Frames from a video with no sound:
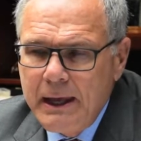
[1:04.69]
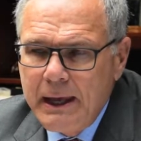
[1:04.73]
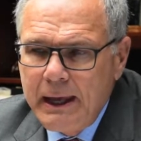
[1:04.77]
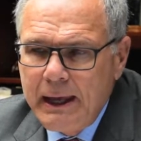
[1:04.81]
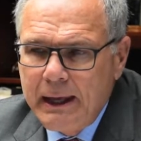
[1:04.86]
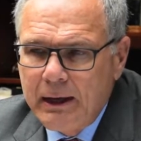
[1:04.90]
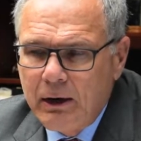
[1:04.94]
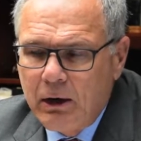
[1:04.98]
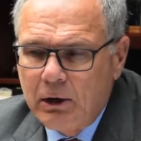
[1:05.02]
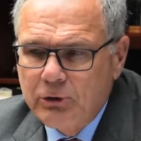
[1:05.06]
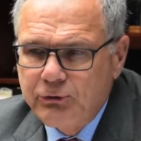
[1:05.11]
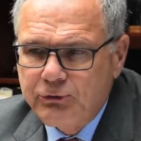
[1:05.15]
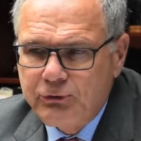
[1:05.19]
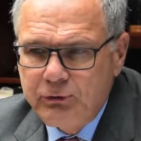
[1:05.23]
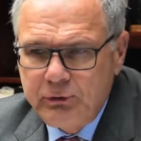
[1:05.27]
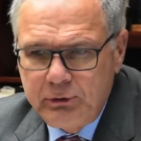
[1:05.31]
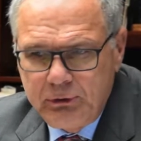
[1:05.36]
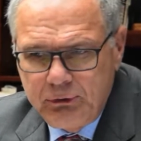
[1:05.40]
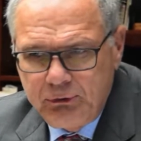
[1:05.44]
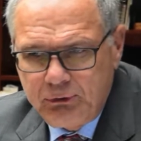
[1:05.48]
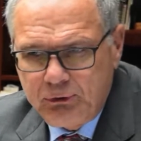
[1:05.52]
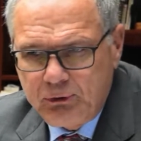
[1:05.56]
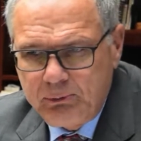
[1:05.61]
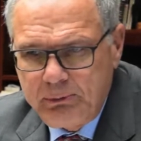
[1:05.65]
and our
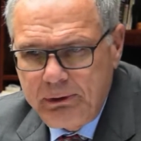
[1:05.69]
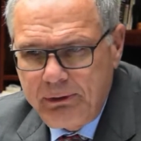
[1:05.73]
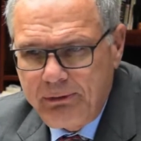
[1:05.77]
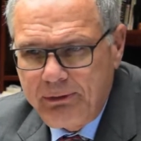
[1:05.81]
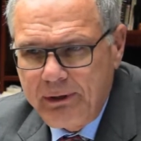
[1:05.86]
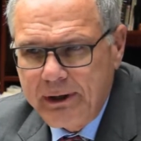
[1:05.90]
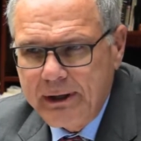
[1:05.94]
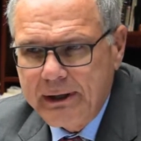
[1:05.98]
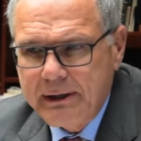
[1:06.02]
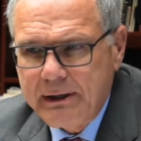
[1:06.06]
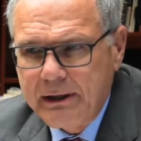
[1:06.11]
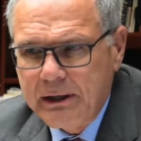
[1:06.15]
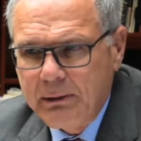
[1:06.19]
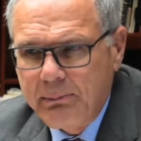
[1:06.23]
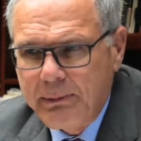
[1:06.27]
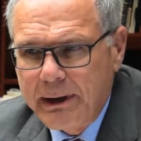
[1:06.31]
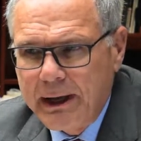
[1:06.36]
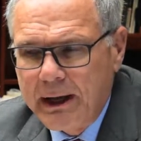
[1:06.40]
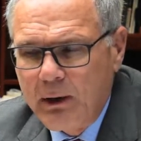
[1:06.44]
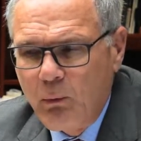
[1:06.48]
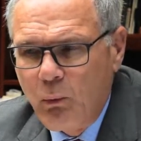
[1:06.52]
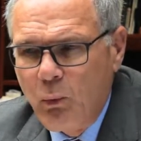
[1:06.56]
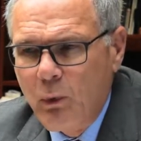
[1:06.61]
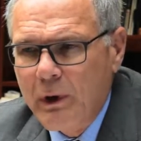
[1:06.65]
students to be thinking
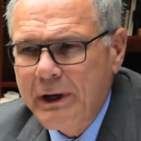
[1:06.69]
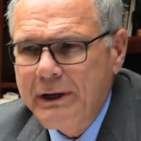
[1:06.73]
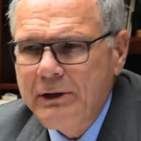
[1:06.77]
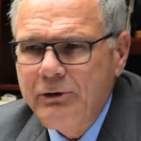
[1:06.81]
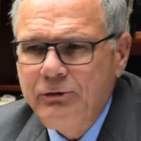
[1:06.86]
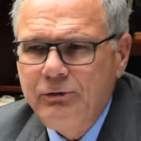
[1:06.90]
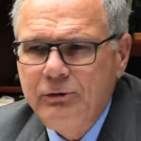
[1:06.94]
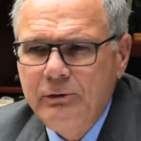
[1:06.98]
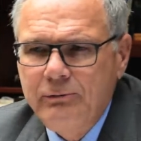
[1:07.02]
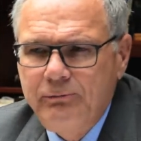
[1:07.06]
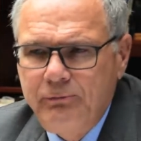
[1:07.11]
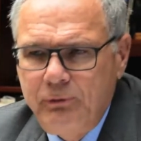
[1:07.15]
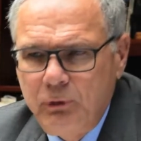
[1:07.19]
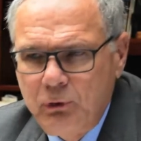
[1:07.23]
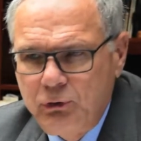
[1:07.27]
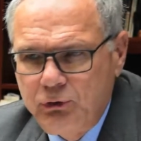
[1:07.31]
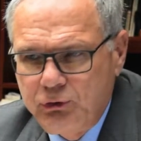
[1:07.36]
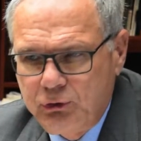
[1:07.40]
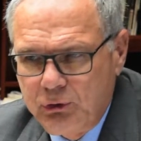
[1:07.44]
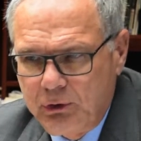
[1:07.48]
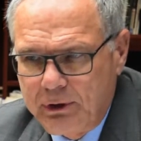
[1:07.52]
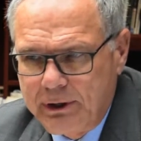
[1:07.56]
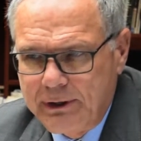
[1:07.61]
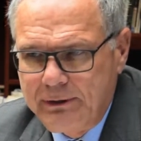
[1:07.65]
about what does the
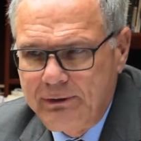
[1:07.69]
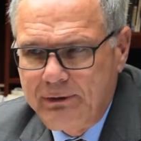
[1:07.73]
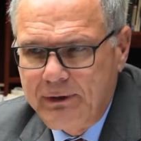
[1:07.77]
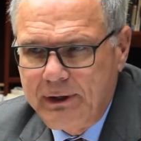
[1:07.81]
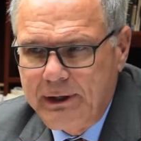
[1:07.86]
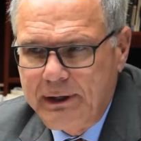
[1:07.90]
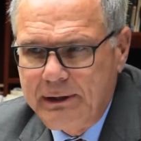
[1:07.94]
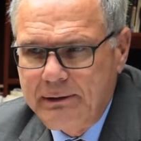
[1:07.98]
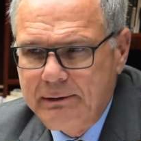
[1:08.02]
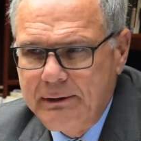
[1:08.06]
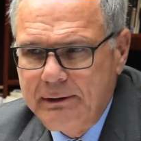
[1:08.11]
future contain.